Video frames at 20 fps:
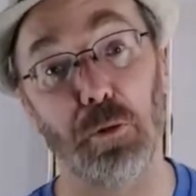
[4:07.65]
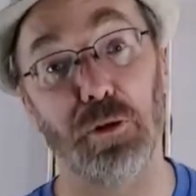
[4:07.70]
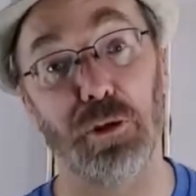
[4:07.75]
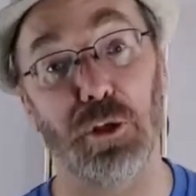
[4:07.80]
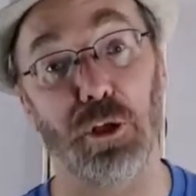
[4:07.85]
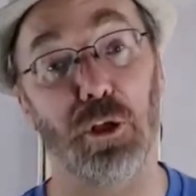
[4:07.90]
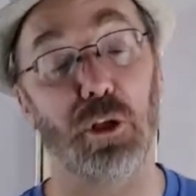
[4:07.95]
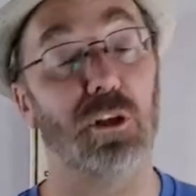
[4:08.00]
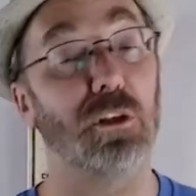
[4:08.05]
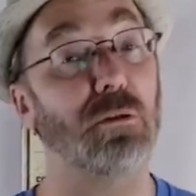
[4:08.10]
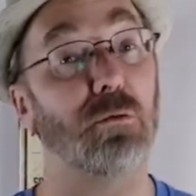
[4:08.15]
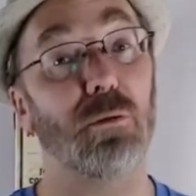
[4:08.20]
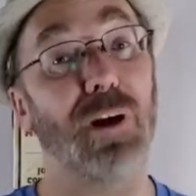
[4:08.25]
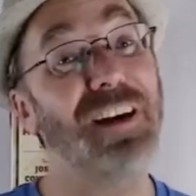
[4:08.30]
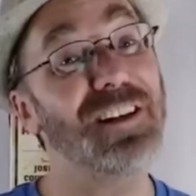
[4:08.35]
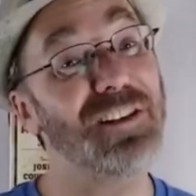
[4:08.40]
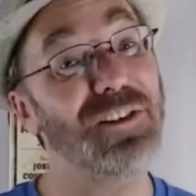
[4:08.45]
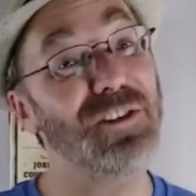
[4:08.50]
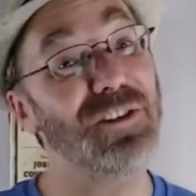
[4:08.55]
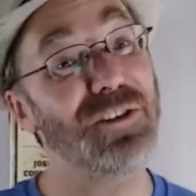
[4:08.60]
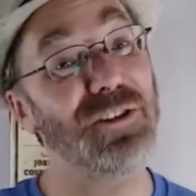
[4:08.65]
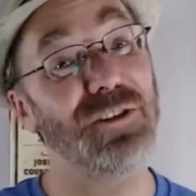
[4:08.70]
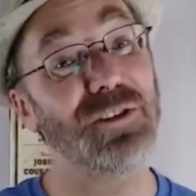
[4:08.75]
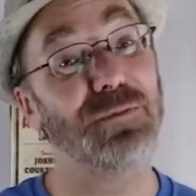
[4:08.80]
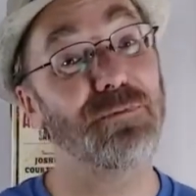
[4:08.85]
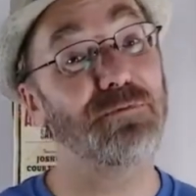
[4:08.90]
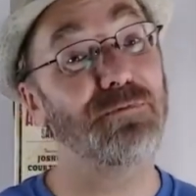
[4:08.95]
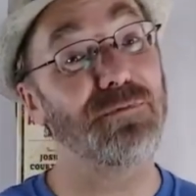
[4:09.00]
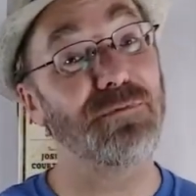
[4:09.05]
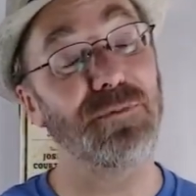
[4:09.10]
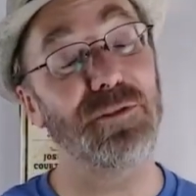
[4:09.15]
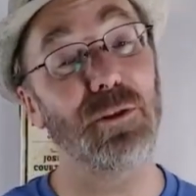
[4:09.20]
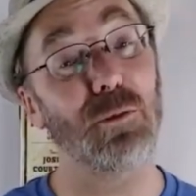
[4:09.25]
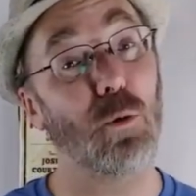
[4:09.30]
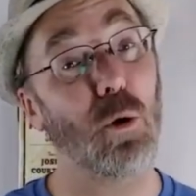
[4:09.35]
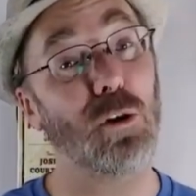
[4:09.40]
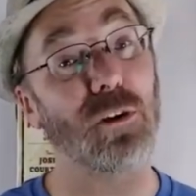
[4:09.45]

future rights to